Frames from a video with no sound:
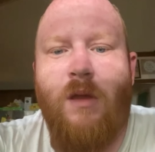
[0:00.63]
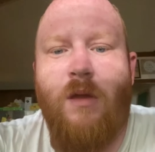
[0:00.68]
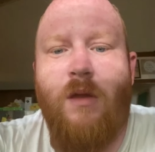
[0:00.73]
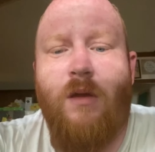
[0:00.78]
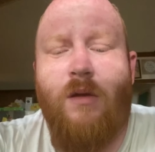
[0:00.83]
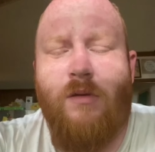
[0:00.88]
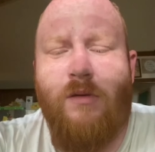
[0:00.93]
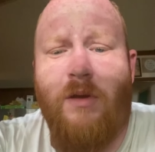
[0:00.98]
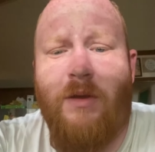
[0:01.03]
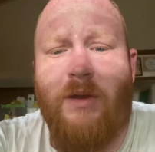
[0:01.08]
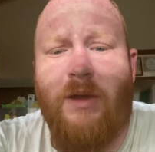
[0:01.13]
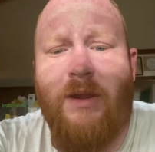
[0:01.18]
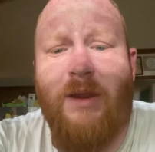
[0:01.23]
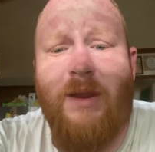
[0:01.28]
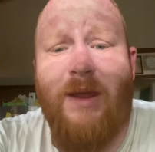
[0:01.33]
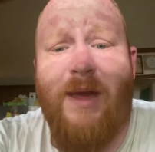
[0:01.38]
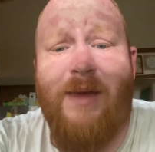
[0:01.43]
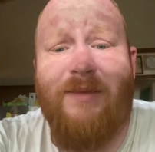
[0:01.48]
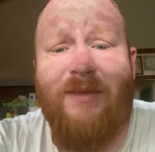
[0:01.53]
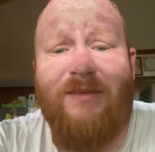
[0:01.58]
Looking
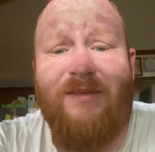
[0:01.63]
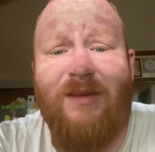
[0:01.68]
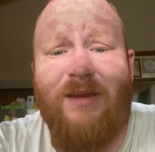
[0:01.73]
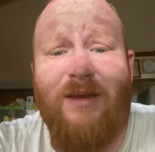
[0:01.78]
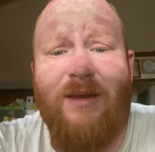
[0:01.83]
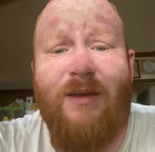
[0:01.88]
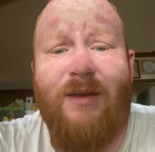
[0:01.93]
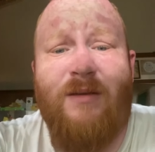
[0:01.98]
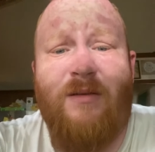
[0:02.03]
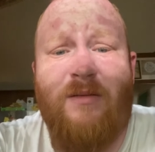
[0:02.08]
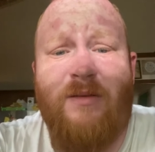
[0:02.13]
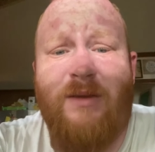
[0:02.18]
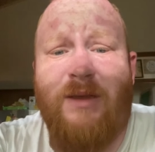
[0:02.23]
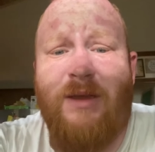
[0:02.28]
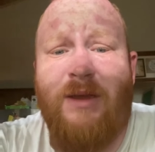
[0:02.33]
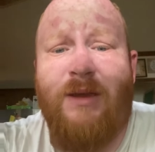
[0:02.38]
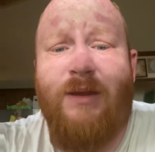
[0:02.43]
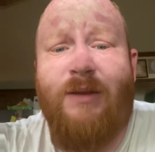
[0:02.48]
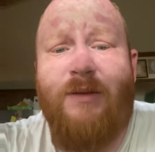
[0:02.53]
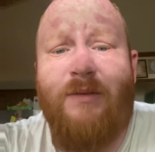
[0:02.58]
at the tail
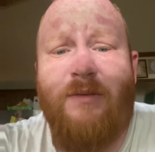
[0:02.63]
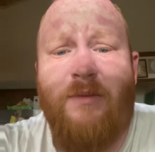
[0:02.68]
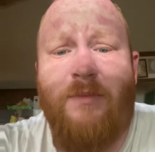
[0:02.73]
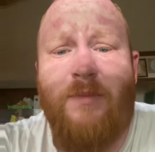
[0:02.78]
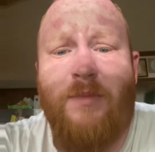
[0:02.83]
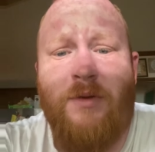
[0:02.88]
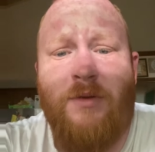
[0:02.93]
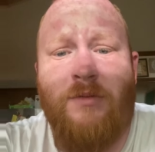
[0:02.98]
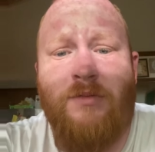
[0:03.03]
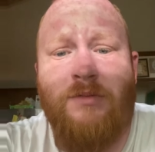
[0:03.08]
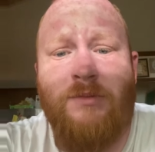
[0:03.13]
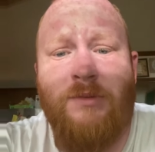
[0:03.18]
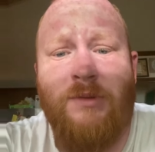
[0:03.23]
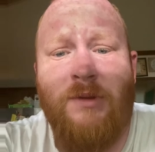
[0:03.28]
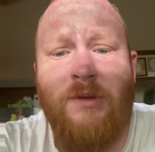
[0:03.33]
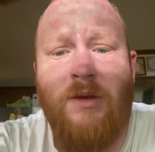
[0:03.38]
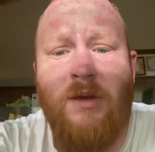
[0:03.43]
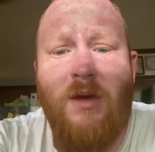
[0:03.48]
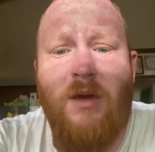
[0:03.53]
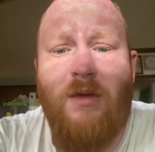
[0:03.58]
end of the moon,
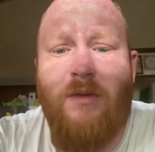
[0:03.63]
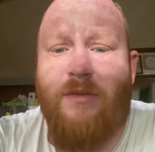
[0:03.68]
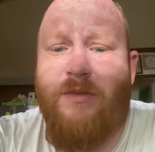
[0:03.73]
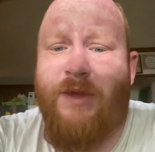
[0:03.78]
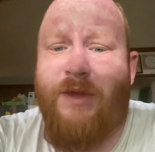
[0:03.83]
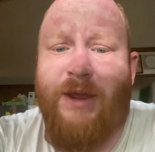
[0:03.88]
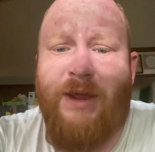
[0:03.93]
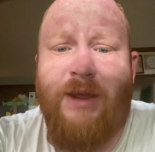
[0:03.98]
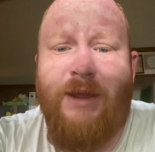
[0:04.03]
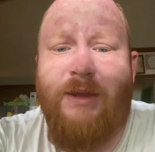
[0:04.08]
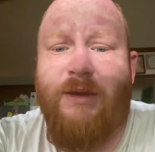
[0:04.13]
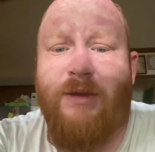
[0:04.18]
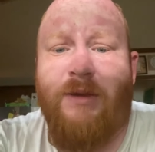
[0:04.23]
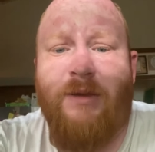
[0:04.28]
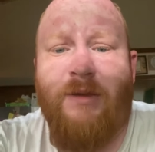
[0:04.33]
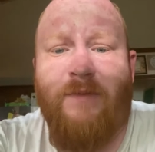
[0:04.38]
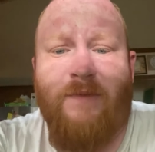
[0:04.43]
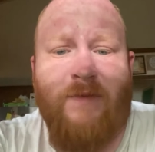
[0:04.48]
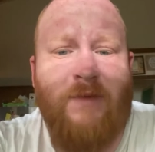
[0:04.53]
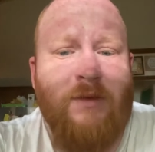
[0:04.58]

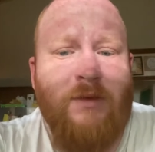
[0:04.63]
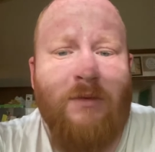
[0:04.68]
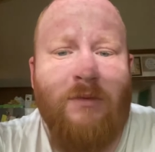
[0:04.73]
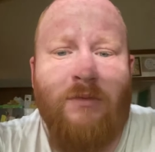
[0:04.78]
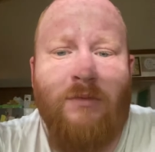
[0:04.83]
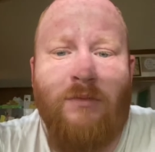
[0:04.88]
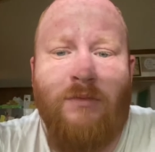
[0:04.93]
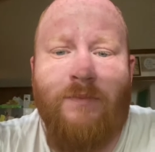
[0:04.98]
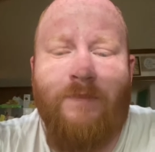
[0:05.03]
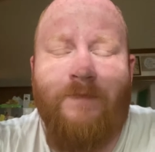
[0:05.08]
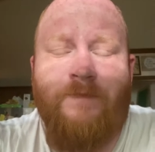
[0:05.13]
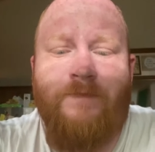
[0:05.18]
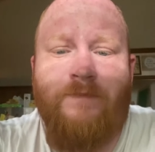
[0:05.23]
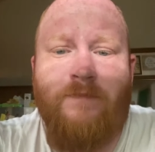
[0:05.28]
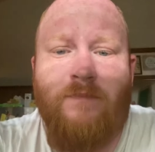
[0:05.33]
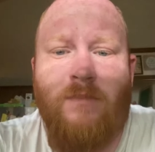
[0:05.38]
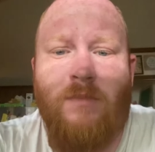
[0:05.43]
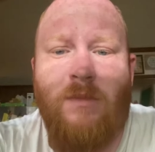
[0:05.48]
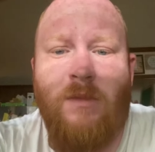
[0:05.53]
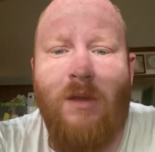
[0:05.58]
thinking of you.
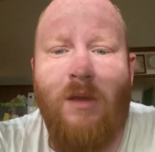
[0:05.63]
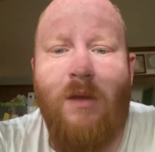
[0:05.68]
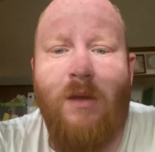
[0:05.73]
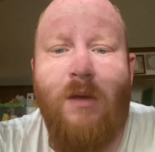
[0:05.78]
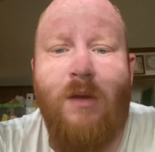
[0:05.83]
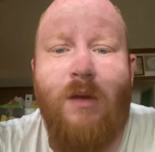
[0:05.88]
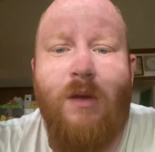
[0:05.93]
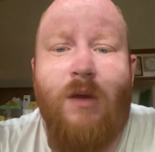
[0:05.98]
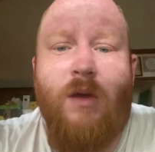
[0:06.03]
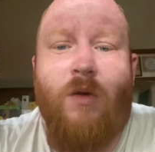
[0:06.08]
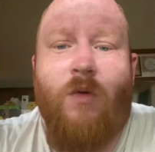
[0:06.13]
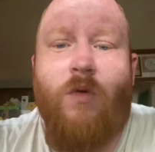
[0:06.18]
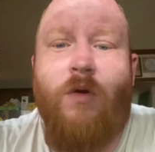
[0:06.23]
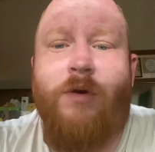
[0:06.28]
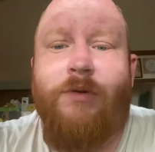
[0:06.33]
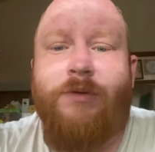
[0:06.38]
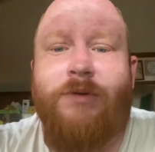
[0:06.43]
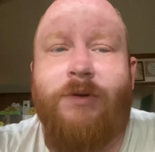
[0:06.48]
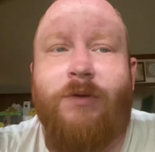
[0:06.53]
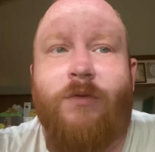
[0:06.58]

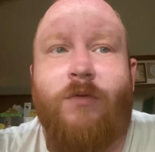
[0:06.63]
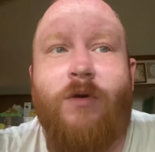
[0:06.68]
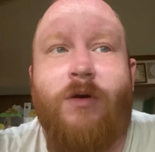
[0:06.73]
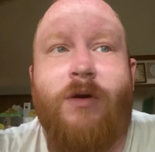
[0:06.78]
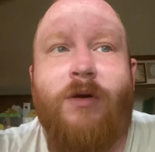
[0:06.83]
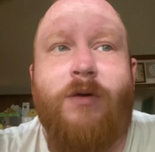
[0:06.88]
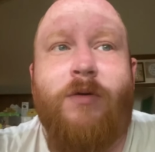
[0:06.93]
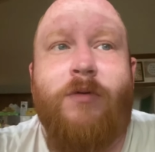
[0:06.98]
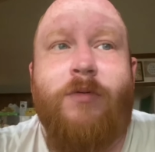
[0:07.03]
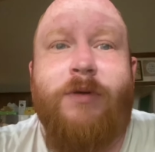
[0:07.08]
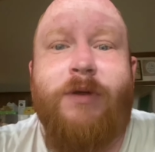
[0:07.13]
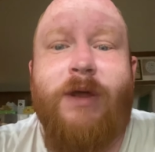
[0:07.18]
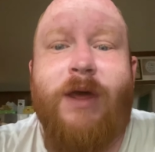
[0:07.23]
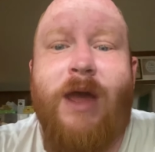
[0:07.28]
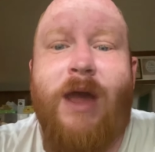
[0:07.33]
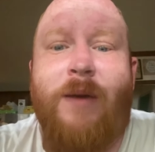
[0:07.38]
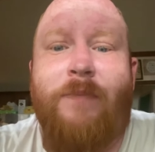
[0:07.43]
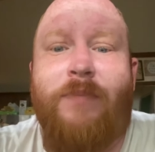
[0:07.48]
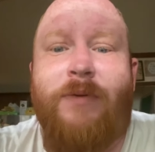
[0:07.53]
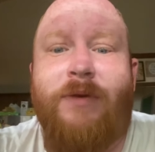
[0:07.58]
Wondering what would
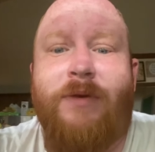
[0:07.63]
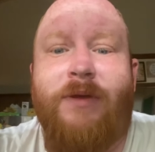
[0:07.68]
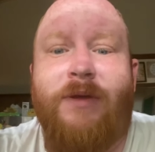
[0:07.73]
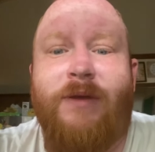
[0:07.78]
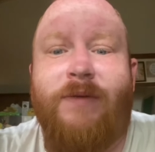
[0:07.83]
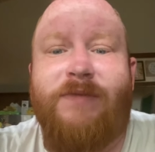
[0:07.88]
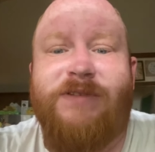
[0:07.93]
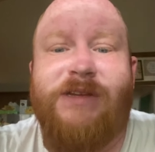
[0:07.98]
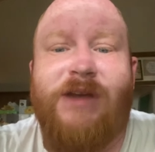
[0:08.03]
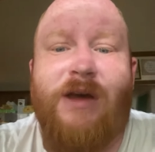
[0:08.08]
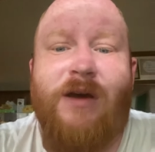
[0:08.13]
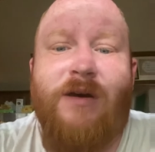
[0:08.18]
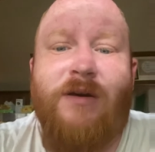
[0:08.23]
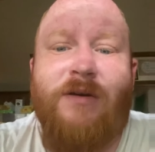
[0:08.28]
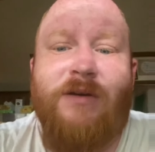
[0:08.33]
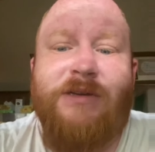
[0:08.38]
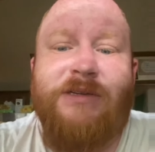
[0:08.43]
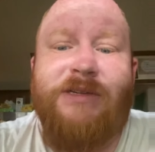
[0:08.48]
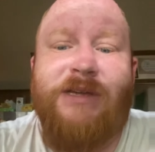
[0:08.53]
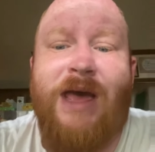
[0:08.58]
happen if
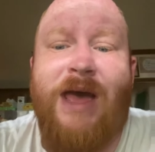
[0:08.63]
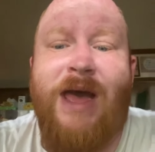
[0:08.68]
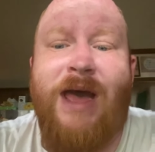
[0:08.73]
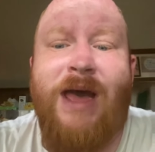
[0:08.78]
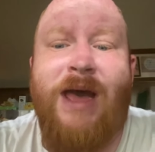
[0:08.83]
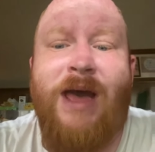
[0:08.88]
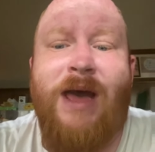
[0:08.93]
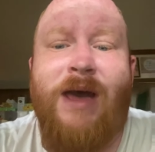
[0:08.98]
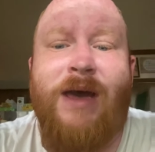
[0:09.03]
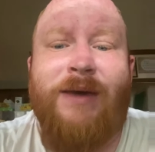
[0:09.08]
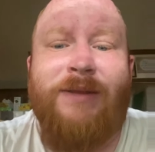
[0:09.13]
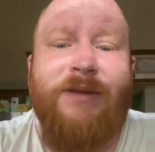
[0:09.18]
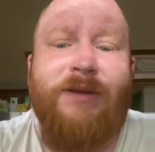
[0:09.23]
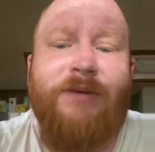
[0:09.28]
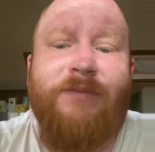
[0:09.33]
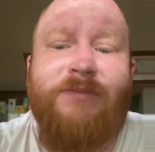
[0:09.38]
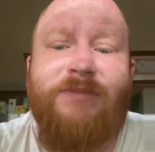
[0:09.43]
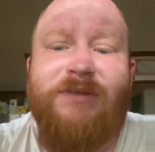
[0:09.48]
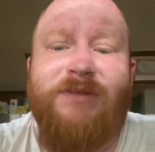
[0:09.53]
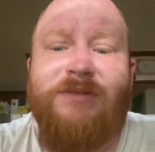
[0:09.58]
stars lined
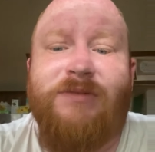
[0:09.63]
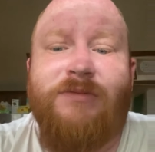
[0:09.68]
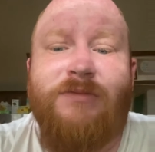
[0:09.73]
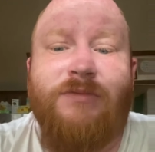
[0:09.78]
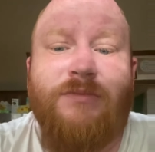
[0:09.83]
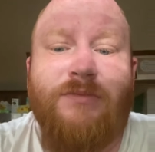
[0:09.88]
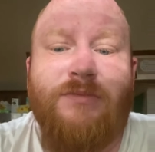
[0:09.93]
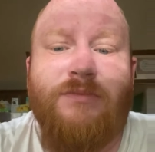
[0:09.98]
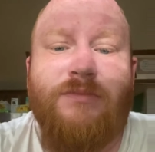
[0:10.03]
up too.